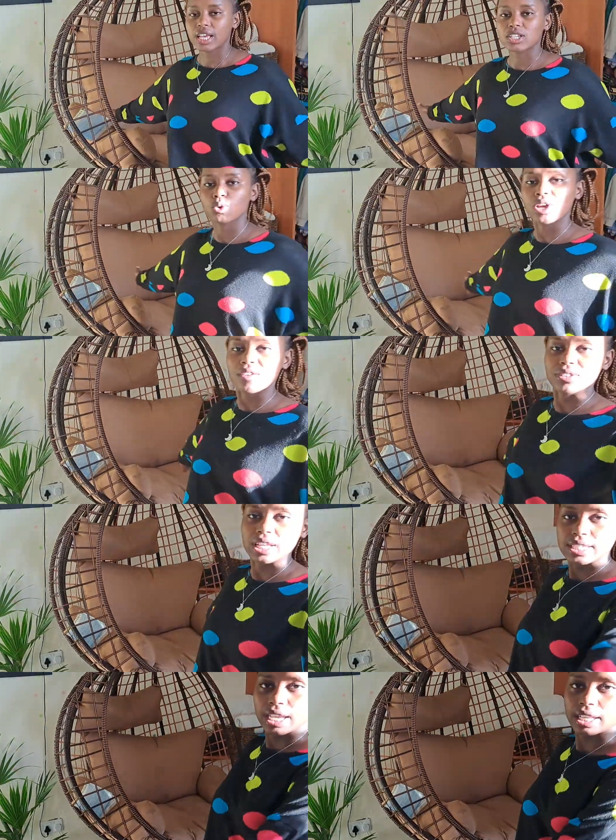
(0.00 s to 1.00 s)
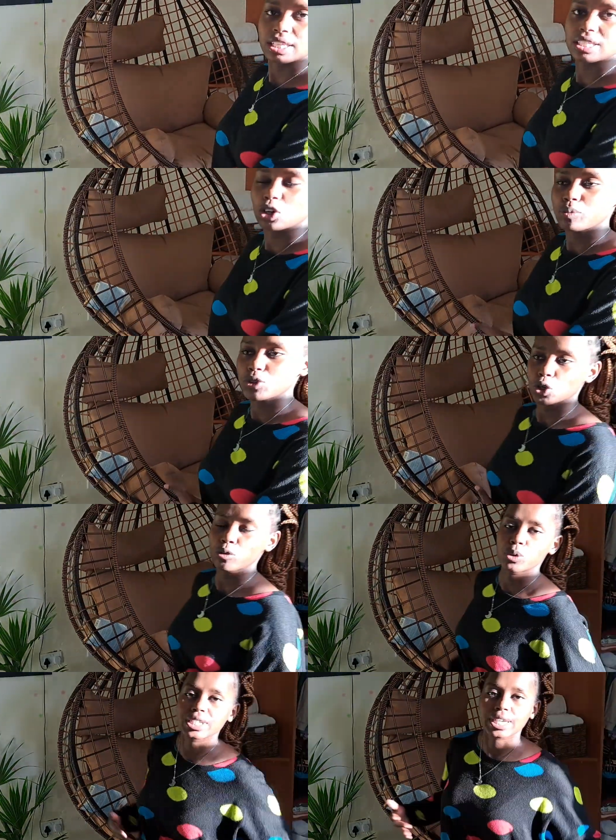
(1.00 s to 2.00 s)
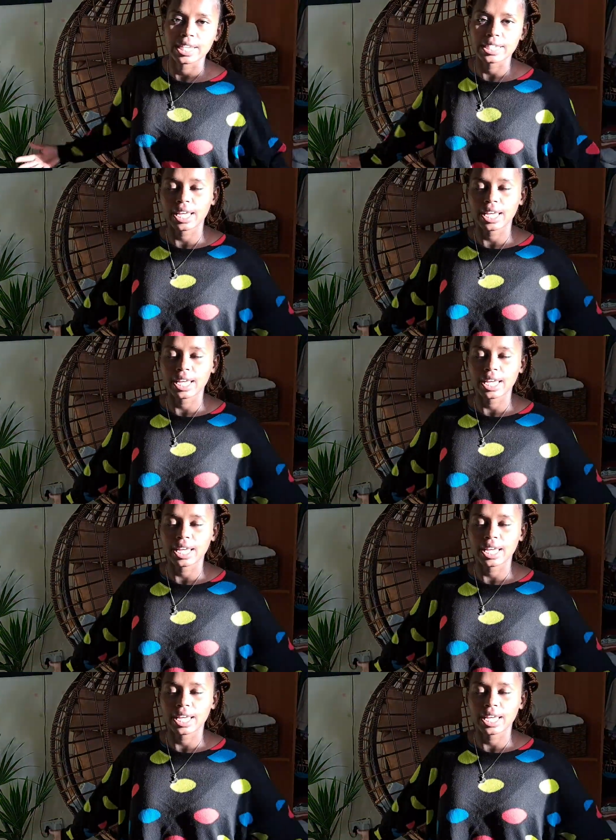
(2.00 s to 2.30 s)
Yeah, so we have that side. There's an option of putting a